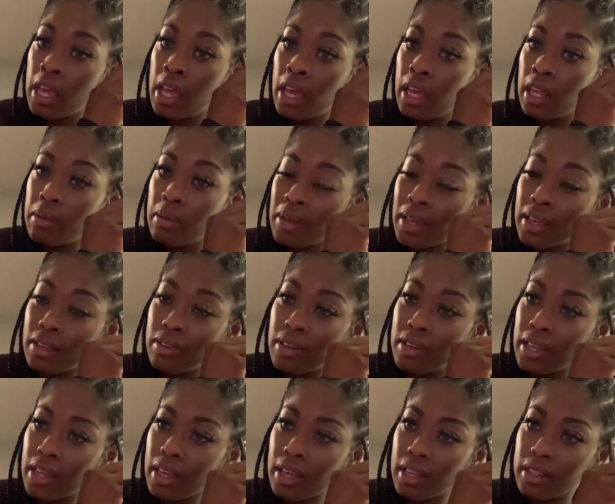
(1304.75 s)
And I'm like, you
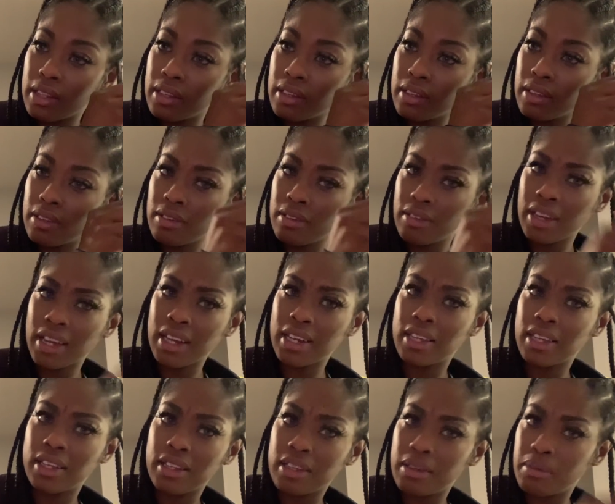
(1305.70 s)
didn't have to. You don't got to
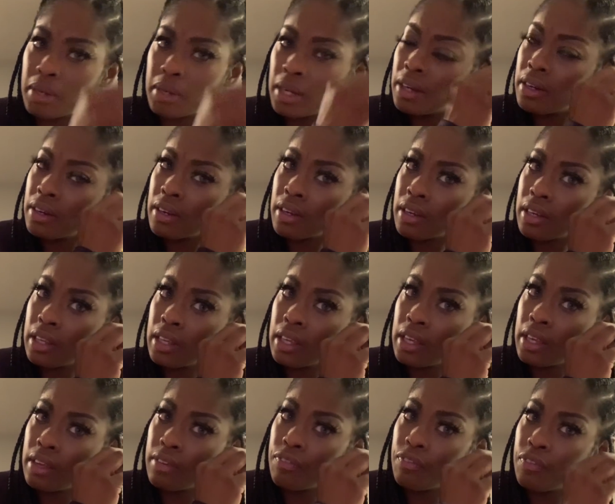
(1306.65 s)
get up there early
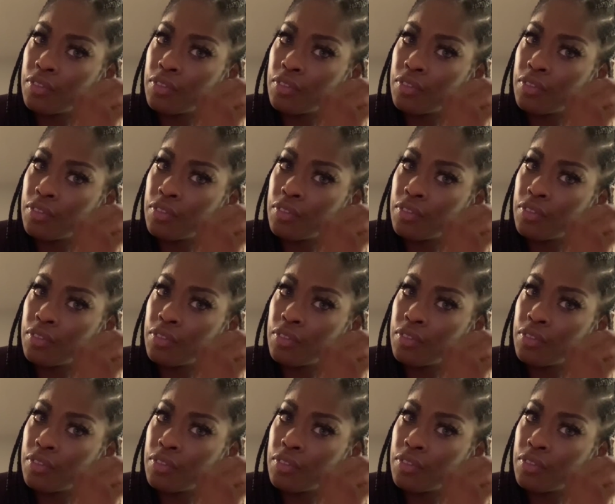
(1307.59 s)
if,